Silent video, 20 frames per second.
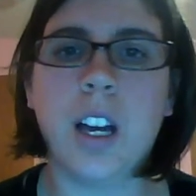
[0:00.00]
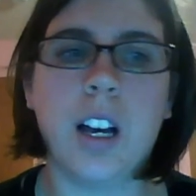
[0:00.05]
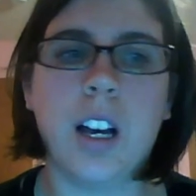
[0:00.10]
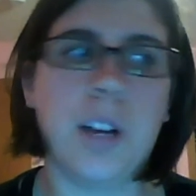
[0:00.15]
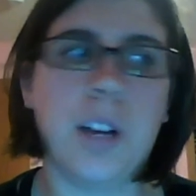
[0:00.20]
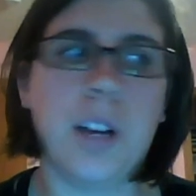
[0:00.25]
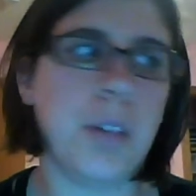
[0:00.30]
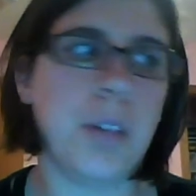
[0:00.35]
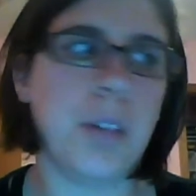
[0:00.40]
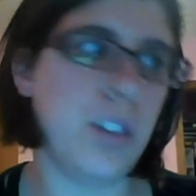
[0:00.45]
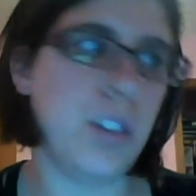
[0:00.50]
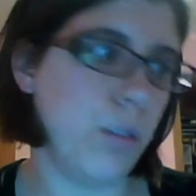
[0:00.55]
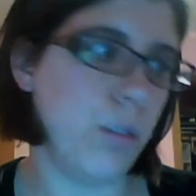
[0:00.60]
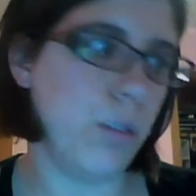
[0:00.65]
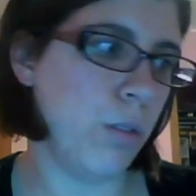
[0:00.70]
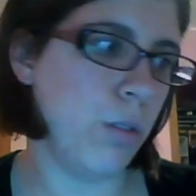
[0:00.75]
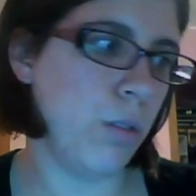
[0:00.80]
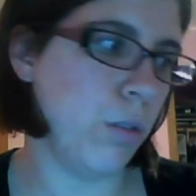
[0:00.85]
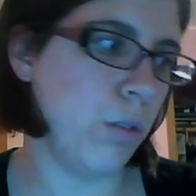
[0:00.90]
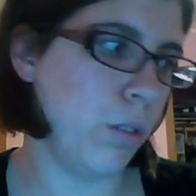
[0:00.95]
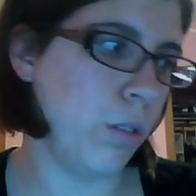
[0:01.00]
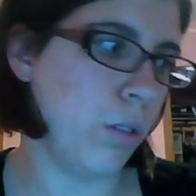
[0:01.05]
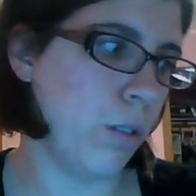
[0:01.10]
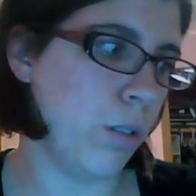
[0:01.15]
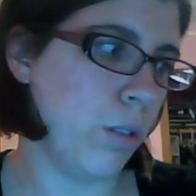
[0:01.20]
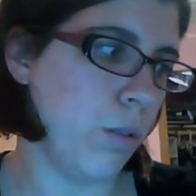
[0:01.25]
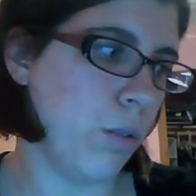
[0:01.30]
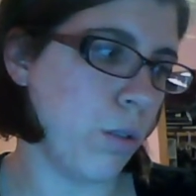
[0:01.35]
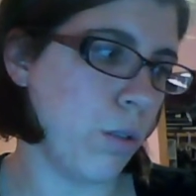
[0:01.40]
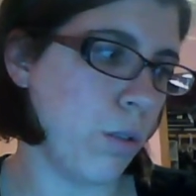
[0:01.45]
I do
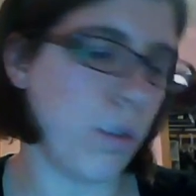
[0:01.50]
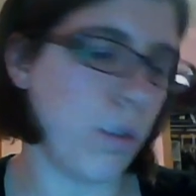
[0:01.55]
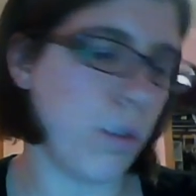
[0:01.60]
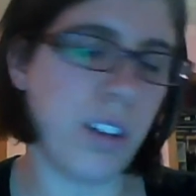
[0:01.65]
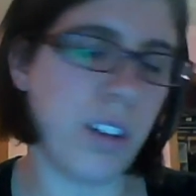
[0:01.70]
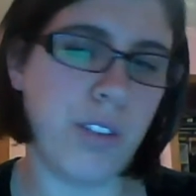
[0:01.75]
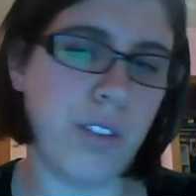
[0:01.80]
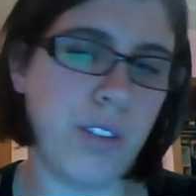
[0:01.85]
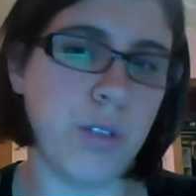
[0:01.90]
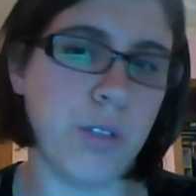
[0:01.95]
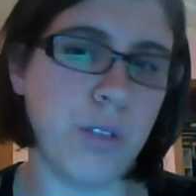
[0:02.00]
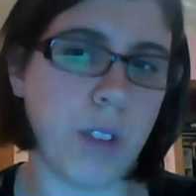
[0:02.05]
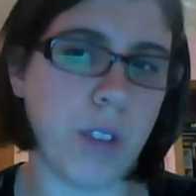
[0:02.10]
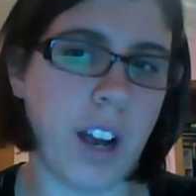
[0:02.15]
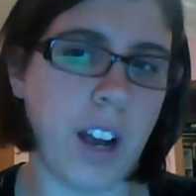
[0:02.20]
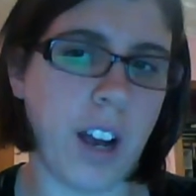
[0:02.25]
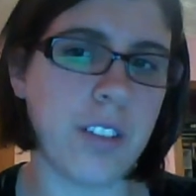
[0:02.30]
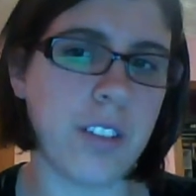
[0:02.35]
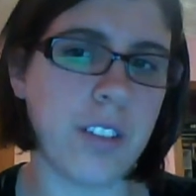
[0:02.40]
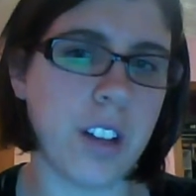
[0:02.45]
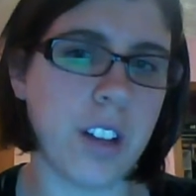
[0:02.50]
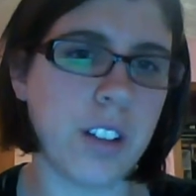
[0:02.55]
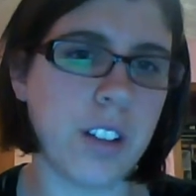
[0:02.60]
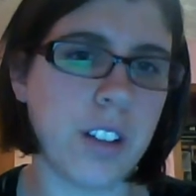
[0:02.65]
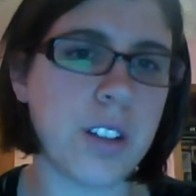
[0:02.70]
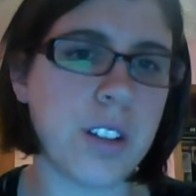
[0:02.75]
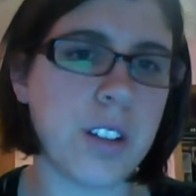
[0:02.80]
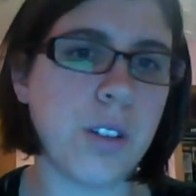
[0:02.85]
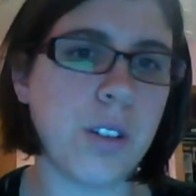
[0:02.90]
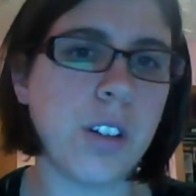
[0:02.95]
use quite a few graphs
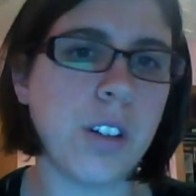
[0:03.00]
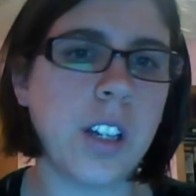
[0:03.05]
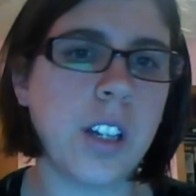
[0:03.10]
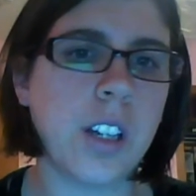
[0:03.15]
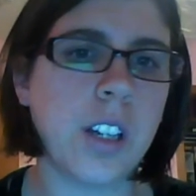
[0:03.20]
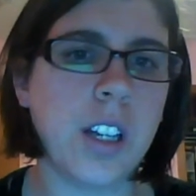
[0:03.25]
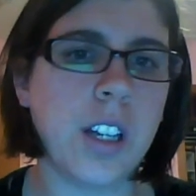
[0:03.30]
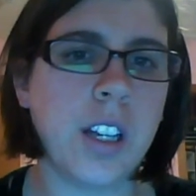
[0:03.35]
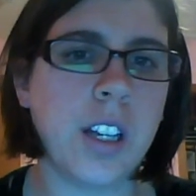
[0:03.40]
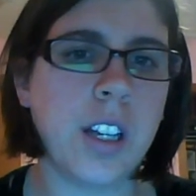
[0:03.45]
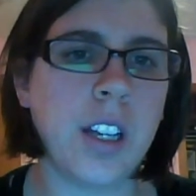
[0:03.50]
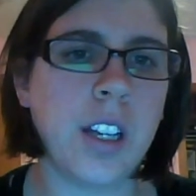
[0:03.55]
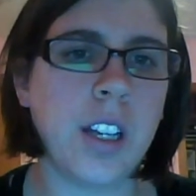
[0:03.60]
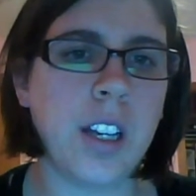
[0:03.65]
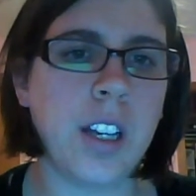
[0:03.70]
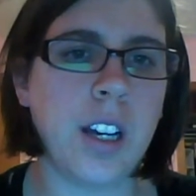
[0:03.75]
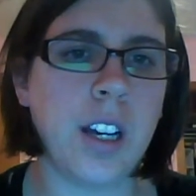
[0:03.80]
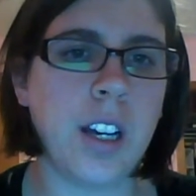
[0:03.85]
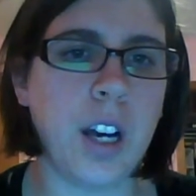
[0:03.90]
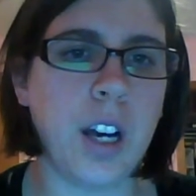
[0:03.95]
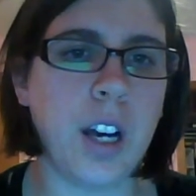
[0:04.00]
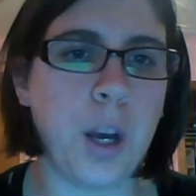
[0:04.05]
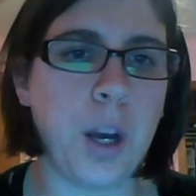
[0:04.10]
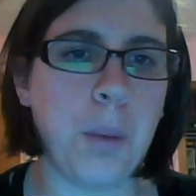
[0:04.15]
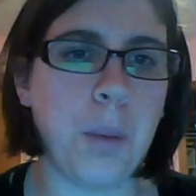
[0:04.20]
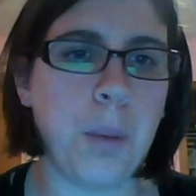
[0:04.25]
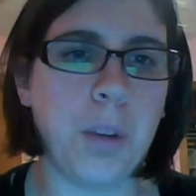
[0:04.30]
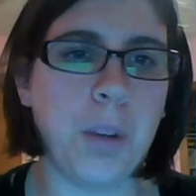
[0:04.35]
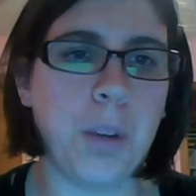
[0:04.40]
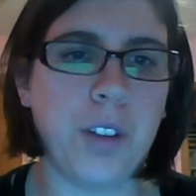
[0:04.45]
also,
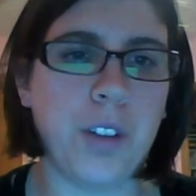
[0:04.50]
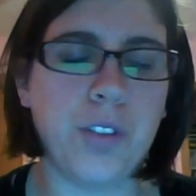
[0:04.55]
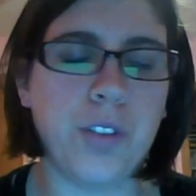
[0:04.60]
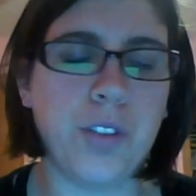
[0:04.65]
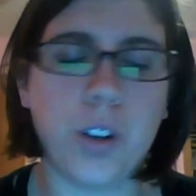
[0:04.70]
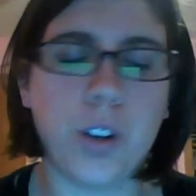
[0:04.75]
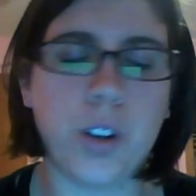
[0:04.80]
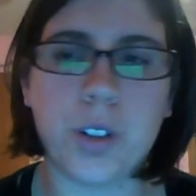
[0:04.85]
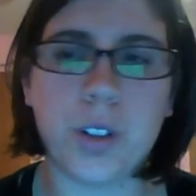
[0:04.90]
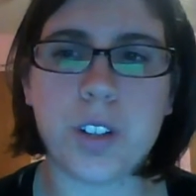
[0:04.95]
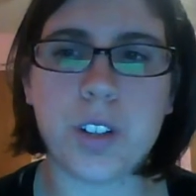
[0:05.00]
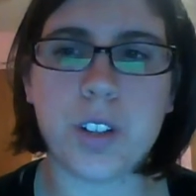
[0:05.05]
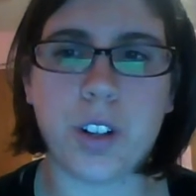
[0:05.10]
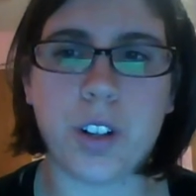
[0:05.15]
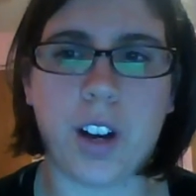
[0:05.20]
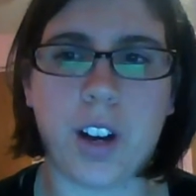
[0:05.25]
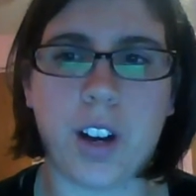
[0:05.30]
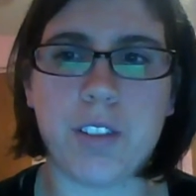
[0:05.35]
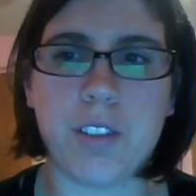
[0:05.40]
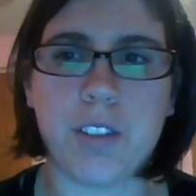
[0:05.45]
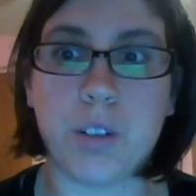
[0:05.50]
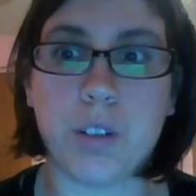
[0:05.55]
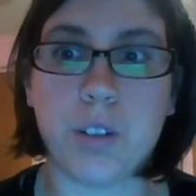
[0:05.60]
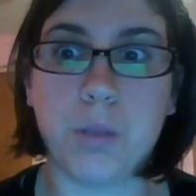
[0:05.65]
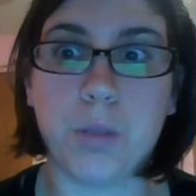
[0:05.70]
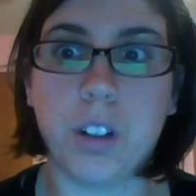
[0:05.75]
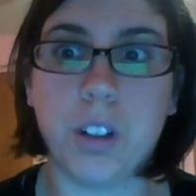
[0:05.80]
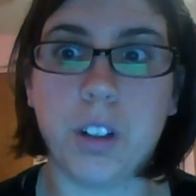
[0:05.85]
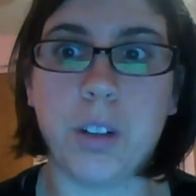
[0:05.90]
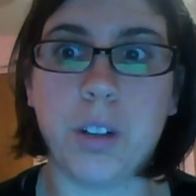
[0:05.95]
but photos and graphs are
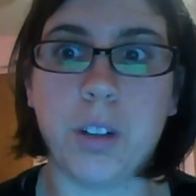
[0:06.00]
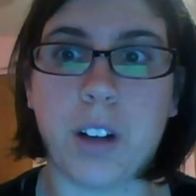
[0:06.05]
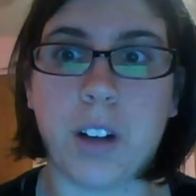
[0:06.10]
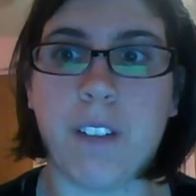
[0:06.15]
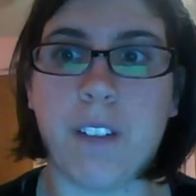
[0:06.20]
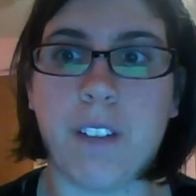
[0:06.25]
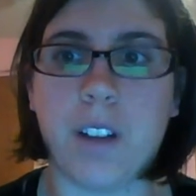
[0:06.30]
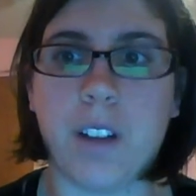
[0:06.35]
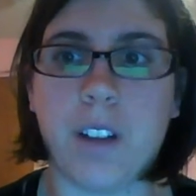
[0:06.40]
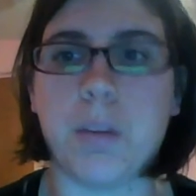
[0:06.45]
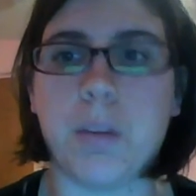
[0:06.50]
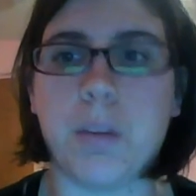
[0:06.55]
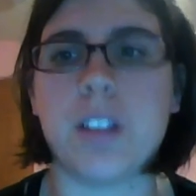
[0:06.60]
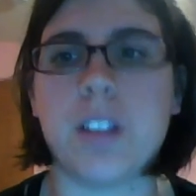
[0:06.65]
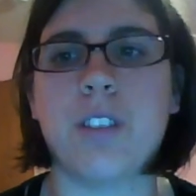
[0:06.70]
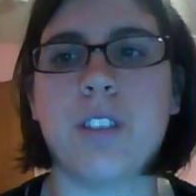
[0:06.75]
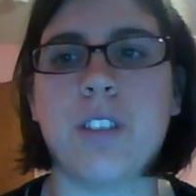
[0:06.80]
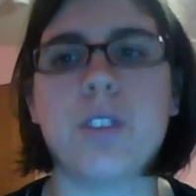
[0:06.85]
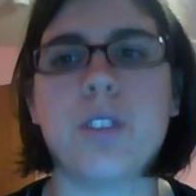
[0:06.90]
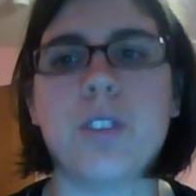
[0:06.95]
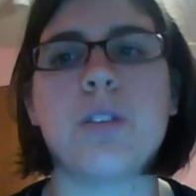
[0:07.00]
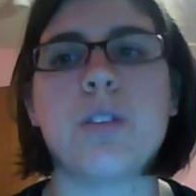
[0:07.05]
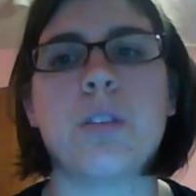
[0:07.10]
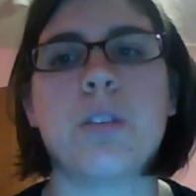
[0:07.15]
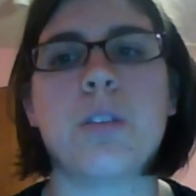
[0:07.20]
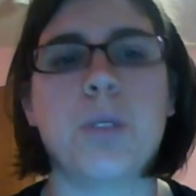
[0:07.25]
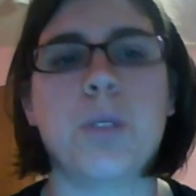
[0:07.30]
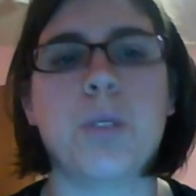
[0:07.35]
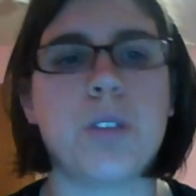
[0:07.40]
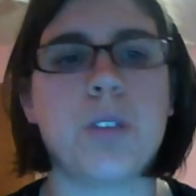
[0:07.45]
really what I find myself using
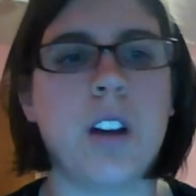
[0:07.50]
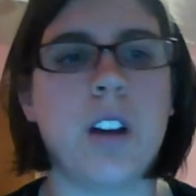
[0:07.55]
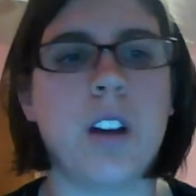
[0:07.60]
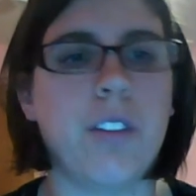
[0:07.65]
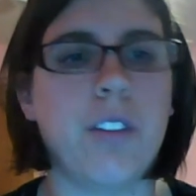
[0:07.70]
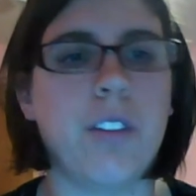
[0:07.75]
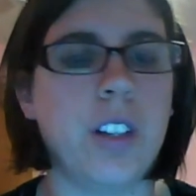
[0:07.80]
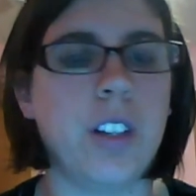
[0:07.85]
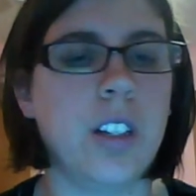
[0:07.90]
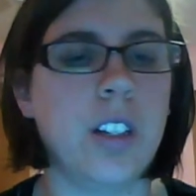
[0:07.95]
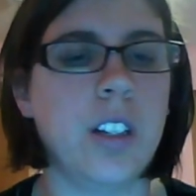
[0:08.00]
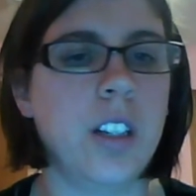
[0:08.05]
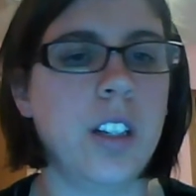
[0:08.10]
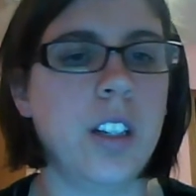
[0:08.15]
the most often.